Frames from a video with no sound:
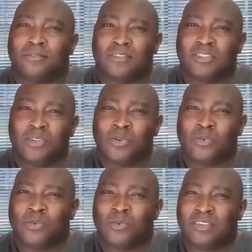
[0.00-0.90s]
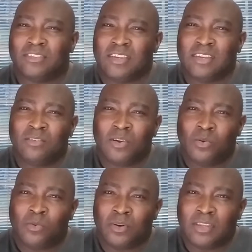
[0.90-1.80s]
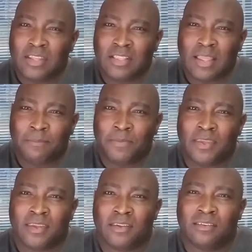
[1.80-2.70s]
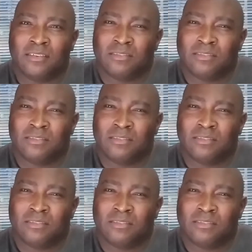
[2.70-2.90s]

So to say you don't want to get that big,